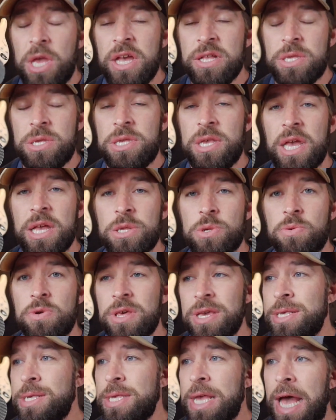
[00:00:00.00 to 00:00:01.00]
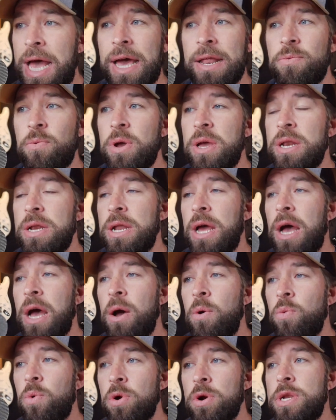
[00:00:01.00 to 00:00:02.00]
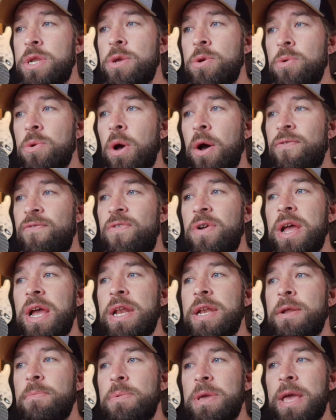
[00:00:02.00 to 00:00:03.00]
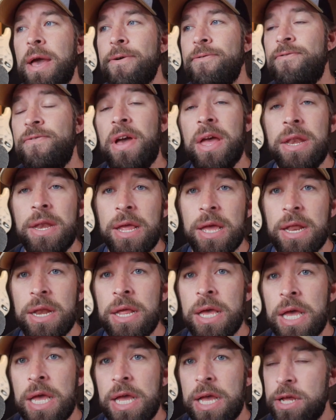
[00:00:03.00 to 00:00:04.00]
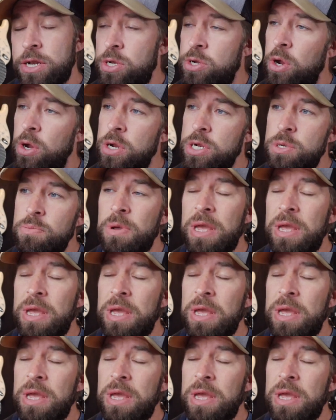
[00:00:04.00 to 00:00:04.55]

It's it's really sad when uh, we're too afraid to be offended in church.